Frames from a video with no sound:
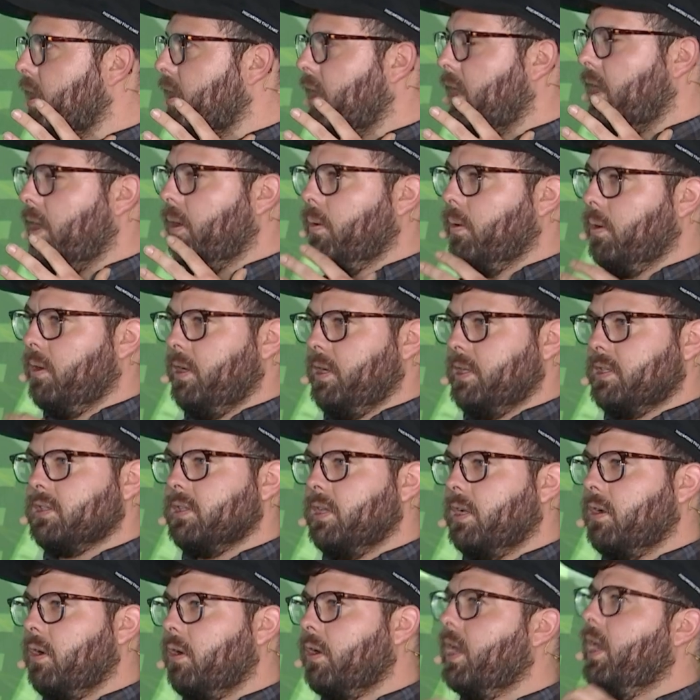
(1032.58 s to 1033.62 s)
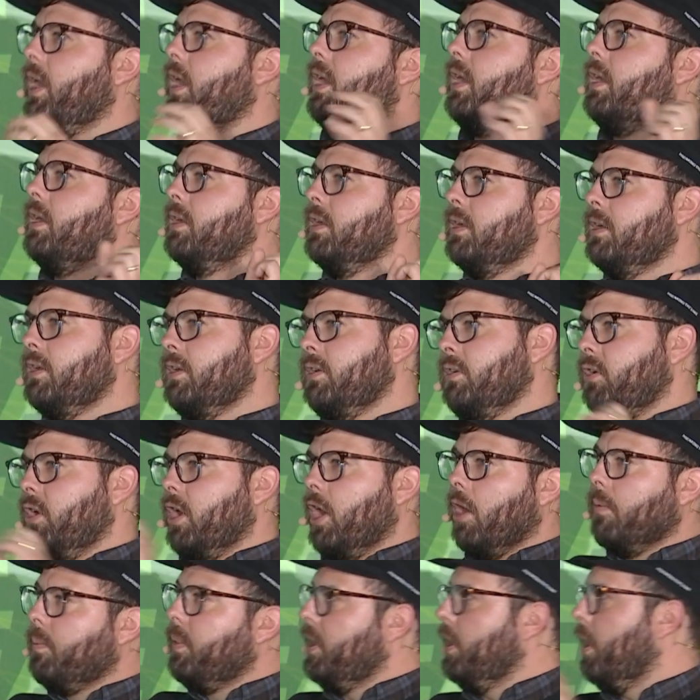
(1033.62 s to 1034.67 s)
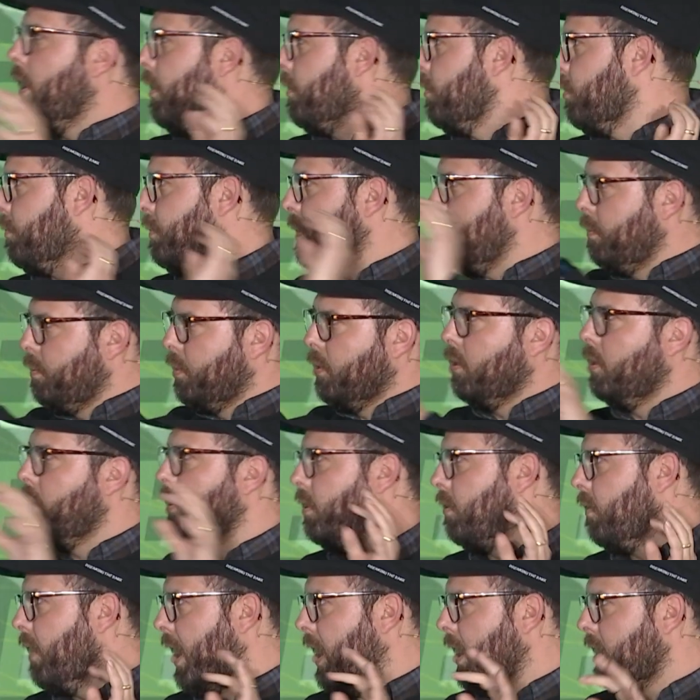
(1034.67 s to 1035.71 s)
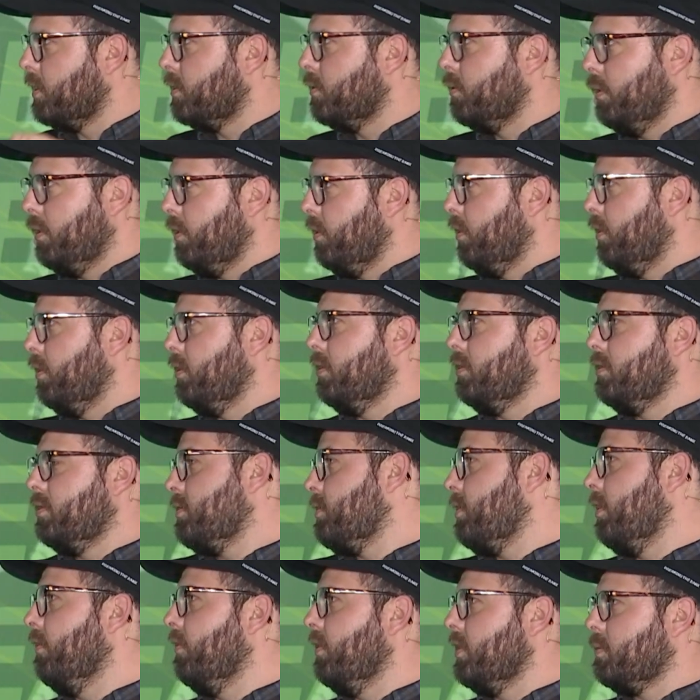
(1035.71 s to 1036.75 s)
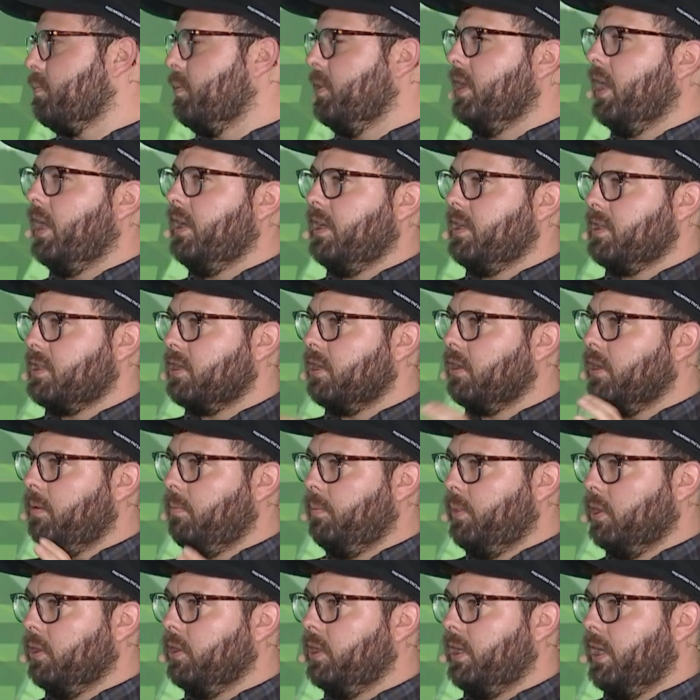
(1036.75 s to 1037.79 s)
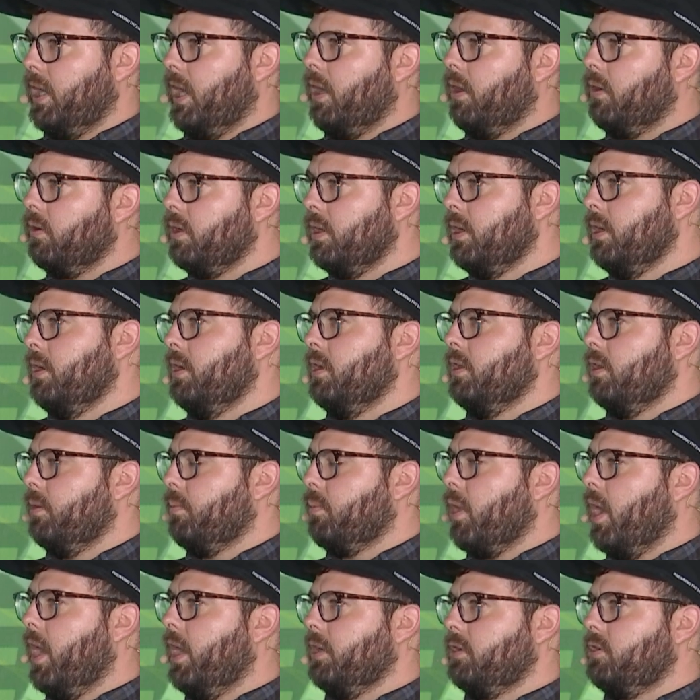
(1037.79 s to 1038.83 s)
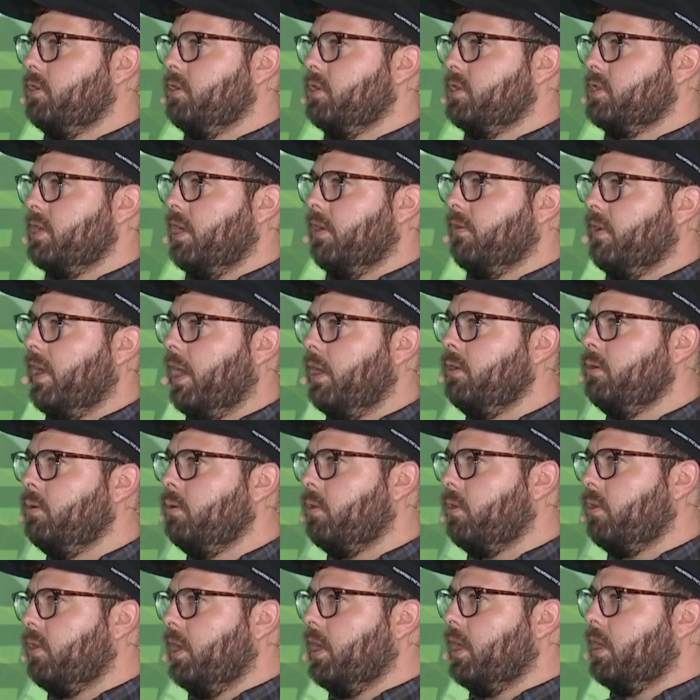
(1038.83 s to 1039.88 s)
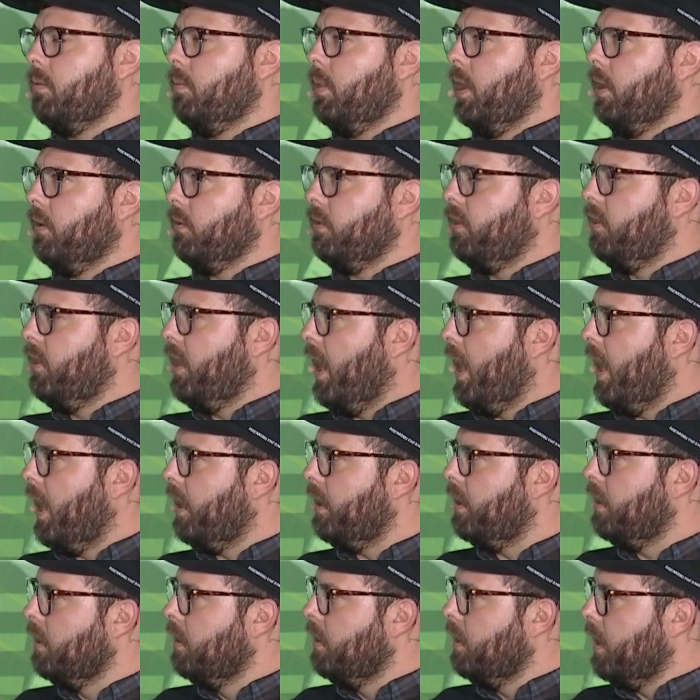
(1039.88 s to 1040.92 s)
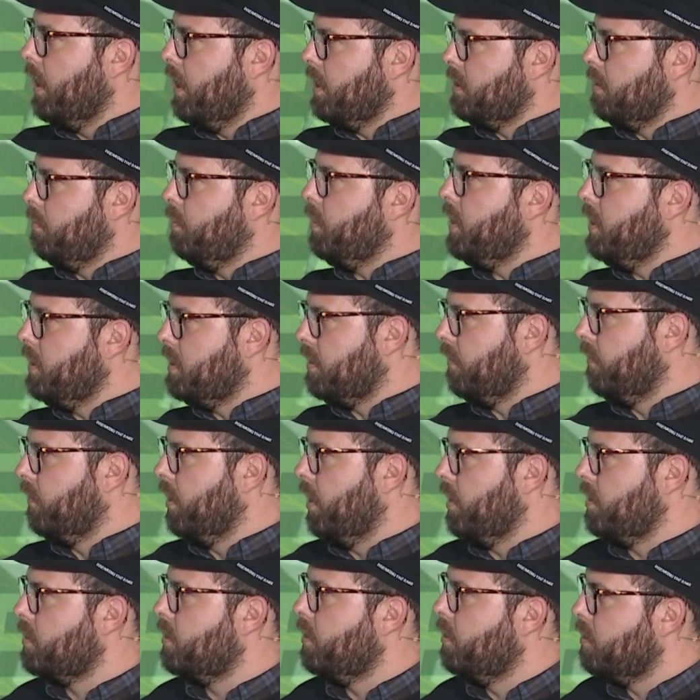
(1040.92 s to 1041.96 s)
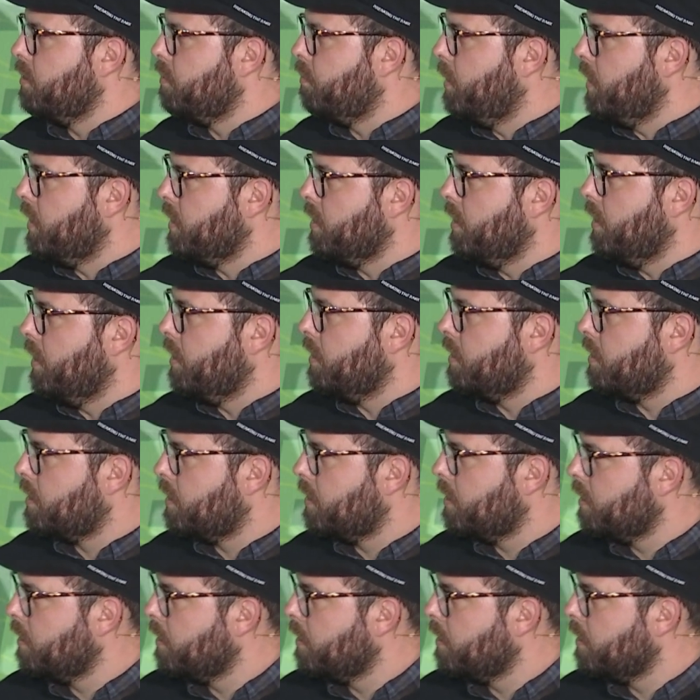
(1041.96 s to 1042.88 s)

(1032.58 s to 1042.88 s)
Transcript: now where it's like, okay, you're helping other people interact with your service, but not necessarily building out the product yourself. How do you think about that as a piece of Gusto's business?